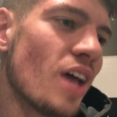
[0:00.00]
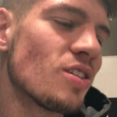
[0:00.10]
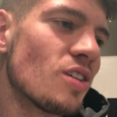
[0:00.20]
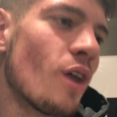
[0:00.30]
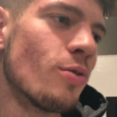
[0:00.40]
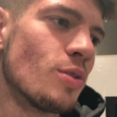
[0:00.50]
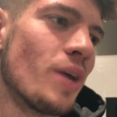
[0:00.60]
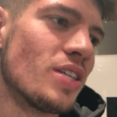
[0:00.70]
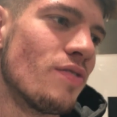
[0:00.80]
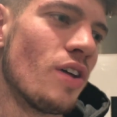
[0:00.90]
yes, I was a
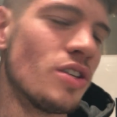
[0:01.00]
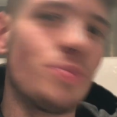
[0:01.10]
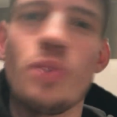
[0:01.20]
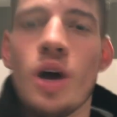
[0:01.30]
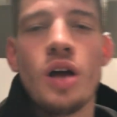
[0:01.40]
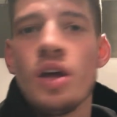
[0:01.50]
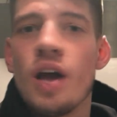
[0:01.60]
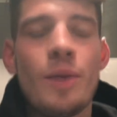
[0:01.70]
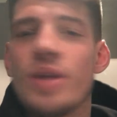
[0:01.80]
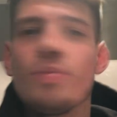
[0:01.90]
massive virgin, but
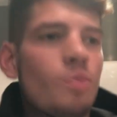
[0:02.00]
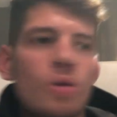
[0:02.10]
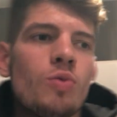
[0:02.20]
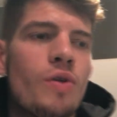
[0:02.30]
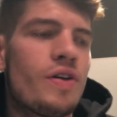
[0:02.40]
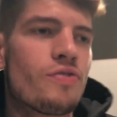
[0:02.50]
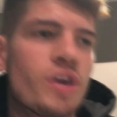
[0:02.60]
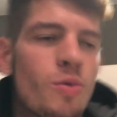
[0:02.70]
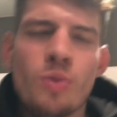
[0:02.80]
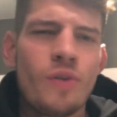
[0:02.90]
I mean Modern Warfare
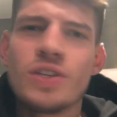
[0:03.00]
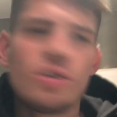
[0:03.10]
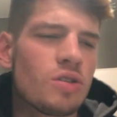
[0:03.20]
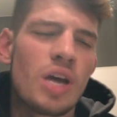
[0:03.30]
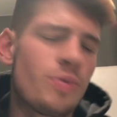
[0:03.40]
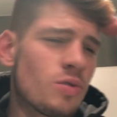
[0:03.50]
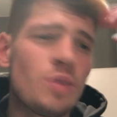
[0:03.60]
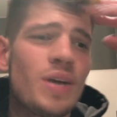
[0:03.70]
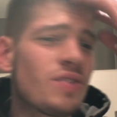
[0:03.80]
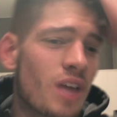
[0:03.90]
3, Modern Warfare 2 sniping
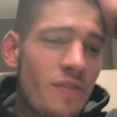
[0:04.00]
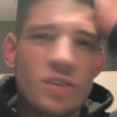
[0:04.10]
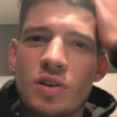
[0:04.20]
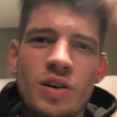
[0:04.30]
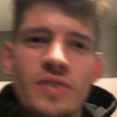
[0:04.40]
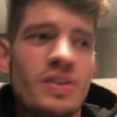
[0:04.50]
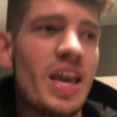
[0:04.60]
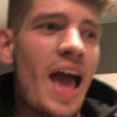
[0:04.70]
was the best thing ever, so I don't even